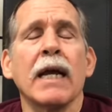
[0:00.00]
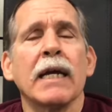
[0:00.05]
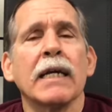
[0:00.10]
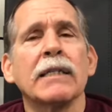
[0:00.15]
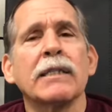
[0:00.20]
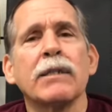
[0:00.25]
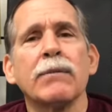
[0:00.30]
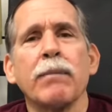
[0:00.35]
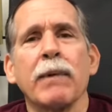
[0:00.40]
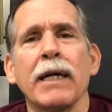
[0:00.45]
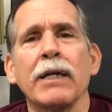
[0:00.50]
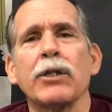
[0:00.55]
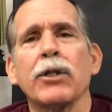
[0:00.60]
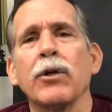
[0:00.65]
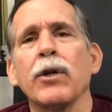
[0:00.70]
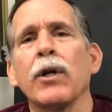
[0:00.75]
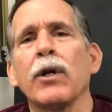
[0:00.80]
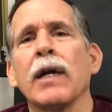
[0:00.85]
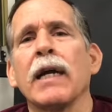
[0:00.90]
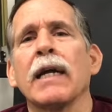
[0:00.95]
is to make
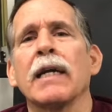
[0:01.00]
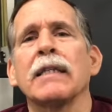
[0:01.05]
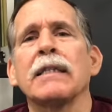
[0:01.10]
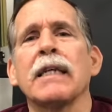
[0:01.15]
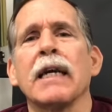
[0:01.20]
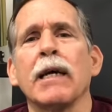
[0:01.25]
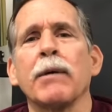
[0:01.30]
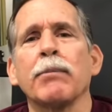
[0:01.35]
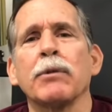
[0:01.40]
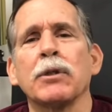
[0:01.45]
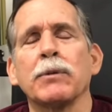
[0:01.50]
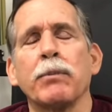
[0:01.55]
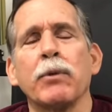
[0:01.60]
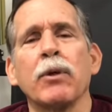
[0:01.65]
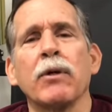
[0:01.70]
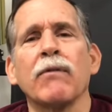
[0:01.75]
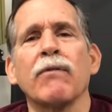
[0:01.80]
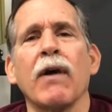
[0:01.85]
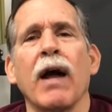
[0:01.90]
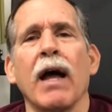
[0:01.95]
sure you get a
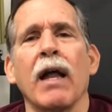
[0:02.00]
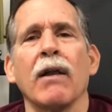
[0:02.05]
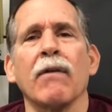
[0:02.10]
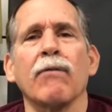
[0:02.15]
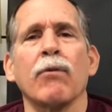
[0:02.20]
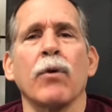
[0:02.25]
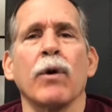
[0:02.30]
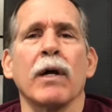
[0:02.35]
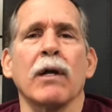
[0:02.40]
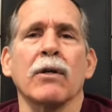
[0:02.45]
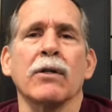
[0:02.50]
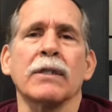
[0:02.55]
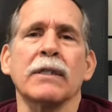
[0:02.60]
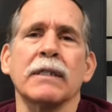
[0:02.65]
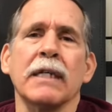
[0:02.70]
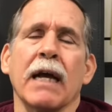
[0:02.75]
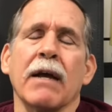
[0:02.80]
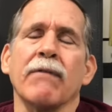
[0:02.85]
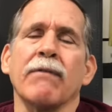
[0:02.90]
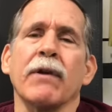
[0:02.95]
tablespoon of olive oil or
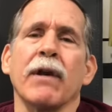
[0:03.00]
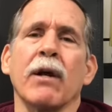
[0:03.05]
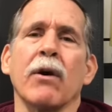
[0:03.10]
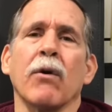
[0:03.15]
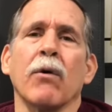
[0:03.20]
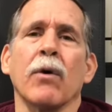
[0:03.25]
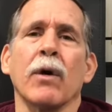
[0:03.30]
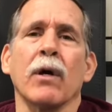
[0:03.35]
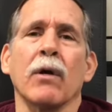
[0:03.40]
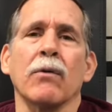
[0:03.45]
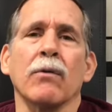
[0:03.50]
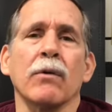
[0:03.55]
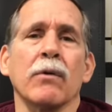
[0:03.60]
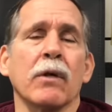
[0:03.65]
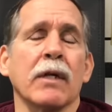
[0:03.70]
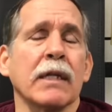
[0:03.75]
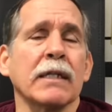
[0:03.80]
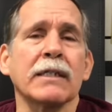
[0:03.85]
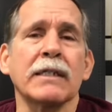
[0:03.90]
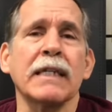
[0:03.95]
safflower oil
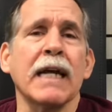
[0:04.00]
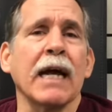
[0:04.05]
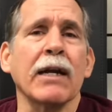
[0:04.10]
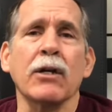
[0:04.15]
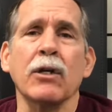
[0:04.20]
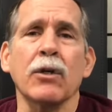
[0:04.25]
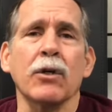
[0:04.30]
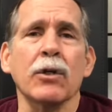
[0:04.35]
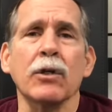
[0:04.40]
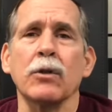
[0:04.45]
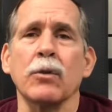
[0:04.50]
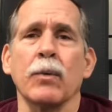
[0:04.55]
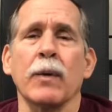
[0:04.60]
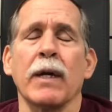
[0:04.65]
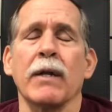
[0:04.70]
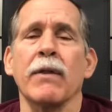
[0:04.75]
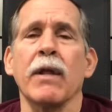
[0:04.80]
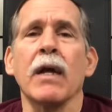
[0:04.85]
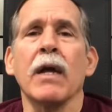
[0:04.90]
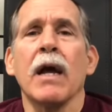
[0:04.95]
that's not cooked with